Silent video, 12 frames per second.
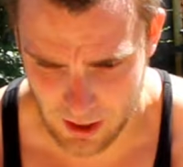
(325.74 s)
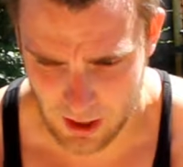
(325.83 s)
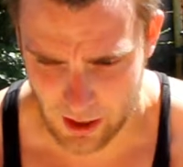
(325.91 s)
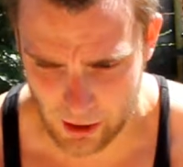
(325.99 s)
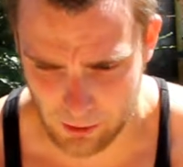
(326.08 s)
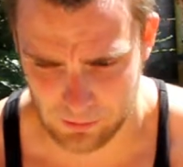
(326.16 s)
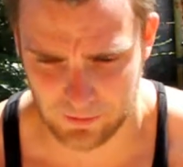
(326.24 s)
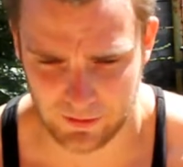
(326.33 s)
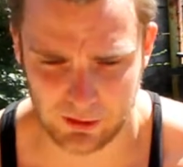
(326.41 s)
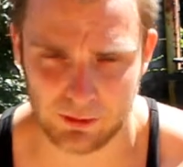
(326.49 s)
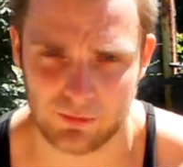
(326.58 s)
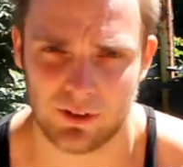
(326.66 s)
hopefully
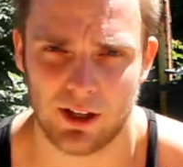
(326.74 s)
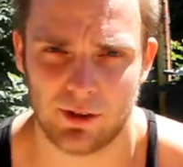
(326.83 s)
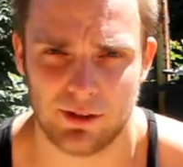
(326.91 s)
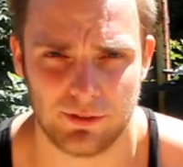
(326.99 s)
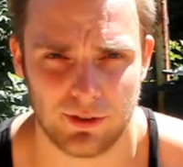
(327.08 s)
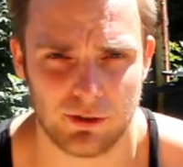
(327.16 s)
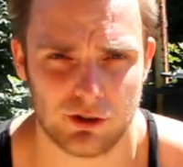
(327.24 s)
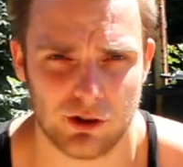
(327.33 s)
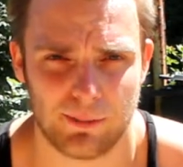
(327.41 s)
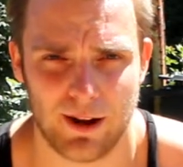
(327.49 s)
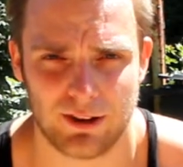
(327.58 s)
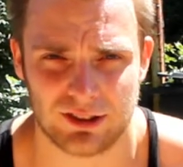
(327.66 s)
do a video in the future
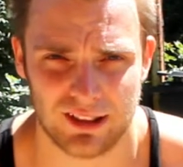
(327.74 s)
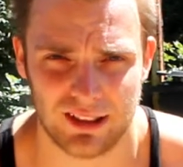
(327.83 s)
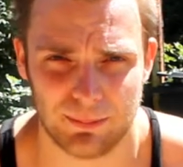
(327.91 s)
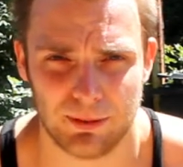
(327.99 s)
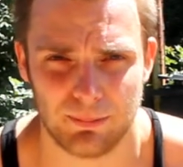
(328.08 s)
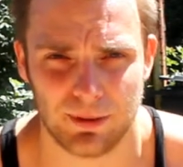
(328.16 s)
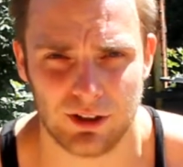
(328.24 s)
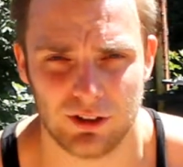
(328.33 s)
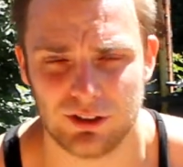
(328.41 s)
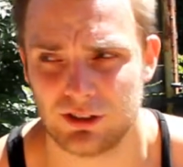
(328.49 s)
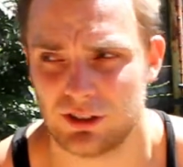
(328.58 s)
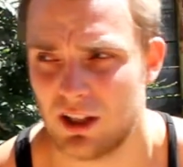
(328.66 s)
about sleep,
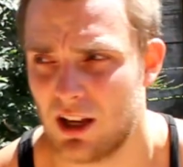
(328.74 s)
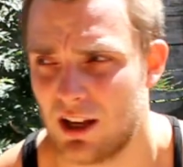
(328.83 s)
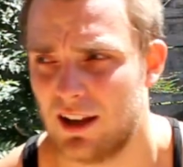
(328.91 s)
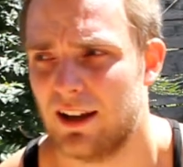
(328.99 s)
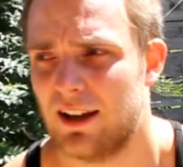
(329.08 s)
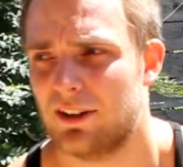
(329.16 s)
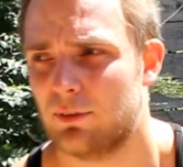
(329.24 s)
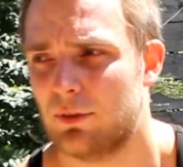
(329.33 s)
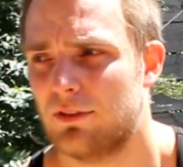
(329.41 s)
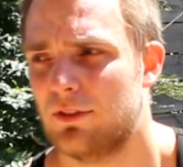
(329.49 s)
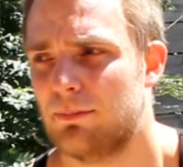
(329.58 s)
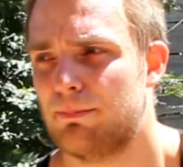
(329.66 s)
because it's one of
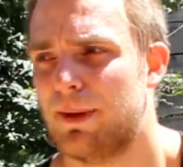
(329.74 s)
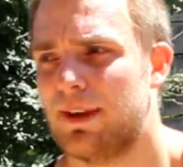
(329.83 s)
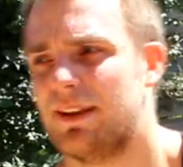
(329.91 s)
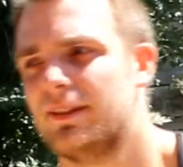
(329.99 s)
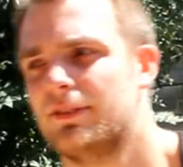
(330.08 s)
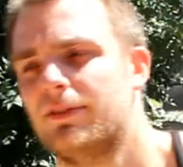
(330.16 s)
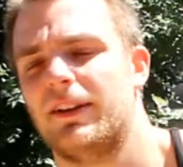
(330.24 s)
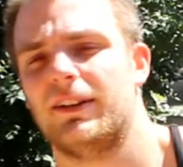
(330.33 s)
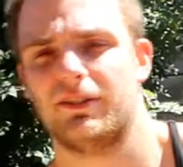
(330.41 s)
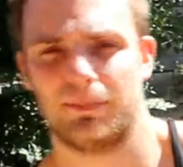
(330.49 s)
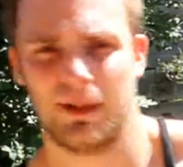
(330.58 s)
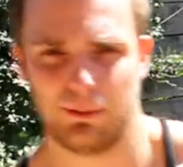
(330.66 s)
the biggest things
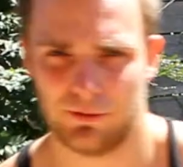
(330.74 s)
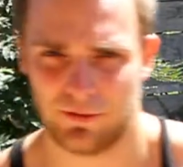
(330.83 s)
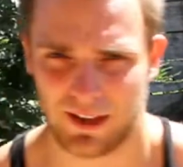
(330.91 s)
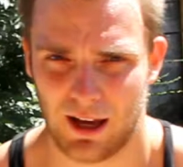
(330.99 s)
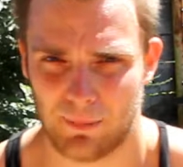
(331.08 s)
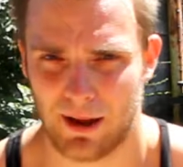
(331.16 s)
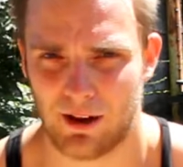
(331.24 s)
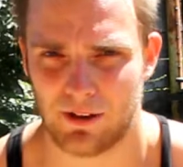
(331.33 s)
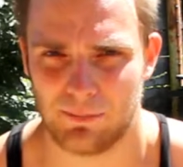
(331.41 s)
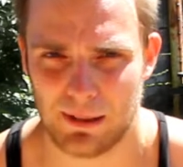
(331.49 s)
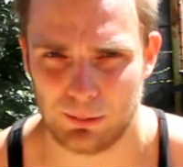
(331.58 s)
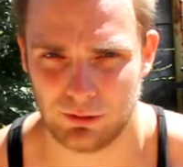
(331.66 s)
that people forget about and
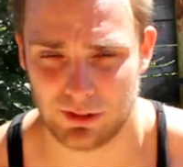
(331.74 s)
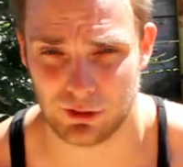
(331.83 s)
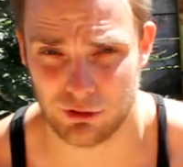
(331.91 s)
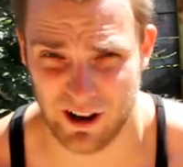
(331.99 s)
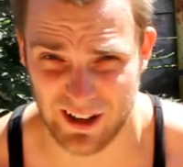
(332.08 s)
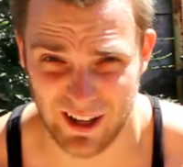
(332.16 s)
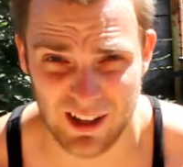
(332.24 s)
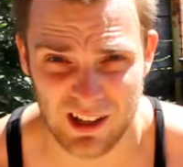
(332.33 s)
people discredit.